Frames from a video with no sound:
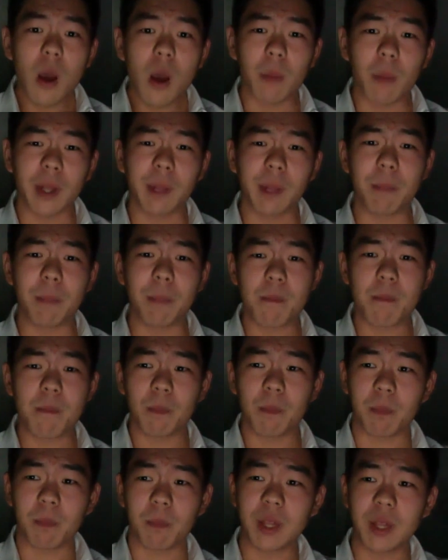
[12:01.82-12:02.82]
have to list
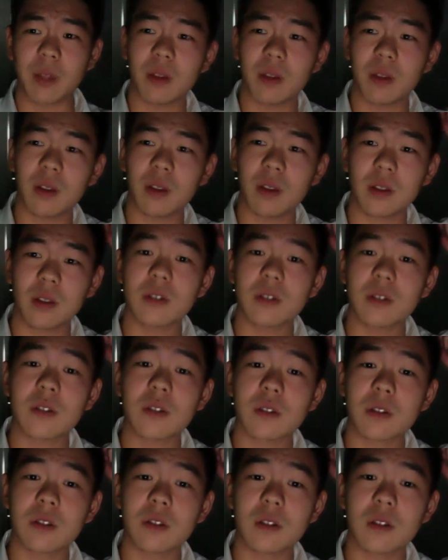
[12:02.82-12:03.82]
that in the blog because
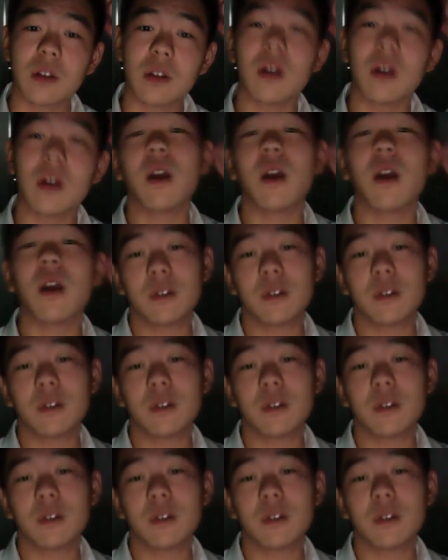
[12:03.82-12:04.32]
I'm not that.